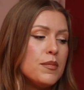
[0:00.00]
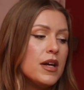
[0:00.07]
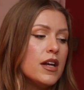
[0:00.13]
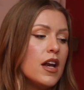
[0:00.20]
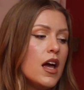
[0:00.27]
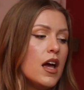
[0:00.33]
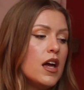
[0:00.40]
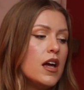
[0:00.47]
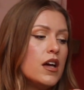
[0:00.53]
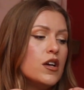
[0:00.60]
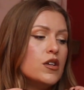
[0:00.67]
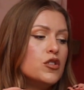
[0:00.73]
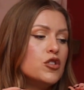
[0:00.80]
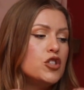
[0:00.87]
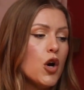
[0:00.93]
been
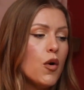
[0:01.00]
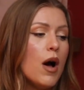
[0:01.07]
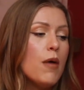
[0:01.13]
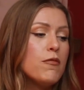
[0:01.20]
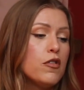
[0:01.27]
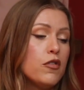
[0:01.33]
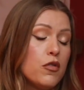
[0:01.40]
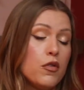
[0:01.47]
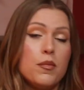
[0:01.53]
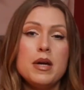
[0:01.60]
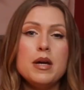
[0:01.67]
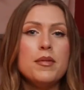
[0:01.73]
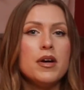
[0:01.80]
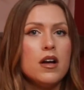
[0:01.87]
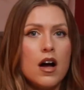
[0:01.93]
so helpful for
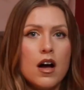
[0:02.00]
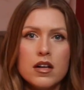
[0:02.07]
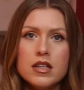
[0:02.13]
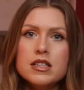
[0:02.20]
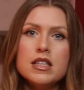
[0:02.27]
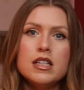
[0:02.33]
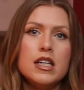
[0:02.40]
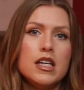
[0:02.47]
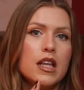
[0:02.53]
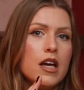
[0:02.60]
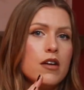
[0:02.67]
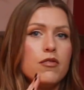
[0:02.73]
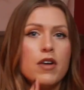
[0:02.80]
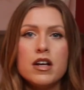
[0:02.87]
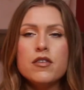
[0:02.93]
me, but honestly,
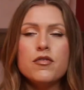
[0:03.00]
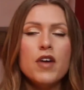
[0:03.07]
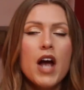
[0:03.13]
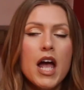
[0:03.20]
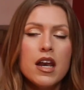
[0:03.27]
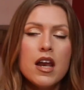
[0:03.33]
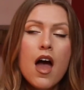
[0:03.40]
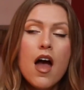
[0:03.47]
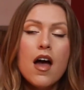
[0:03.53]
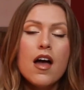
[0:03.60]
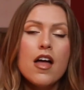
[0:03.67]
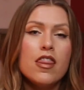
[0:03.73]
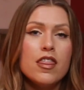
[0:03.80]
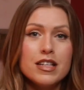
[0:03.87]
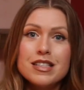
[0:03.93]
like friend to friend,
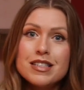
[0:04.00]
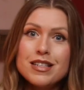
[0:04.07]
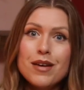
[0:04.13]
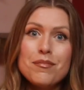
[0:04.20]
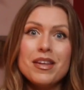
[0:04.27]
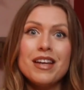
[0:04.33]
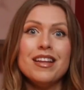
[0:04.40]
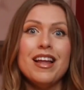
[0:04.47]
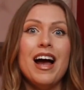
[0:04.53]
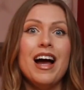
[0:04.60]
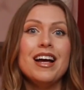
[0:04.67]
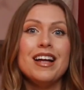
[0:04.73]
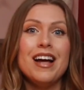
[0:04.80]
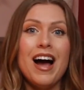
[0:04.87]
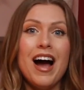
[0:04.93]
this is something
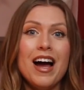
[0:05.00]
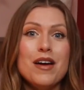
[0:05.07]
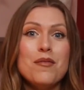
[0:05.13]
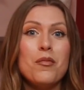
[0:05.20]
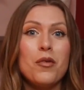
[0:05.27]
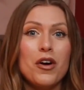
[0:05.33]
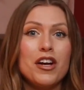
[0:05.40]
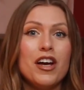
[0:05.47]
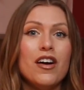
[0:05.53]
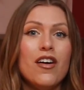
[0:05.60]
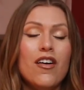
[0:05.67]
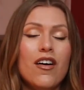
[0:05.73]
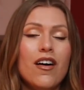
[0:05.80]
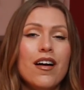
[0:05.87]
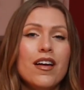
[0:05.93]
that I am working
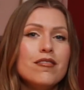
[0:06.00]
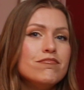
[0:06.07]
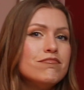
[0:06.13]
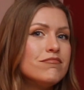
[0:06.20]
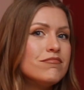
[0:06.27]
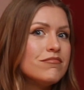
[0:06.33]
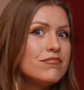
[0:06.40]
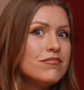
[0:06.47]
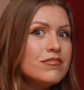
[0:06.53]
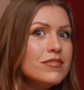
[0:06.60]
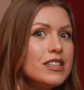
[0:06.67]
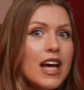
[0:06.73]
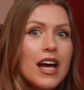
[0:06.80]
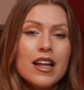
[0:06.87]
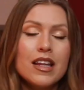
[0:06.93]
on
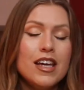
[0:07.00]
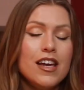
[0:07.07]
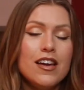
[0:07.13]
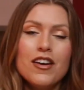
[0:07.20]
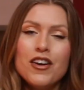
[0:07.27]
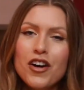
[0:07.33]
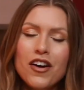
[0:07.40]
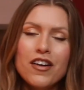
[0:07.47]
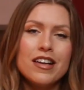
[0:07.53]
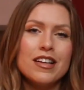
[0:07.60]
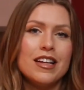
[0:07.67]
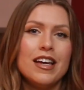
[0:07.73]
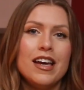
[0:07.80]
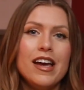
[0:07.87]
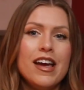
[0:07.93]
daily
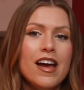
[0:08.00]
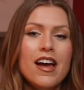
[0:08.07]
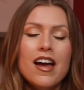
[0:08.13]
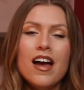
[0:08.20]
currently,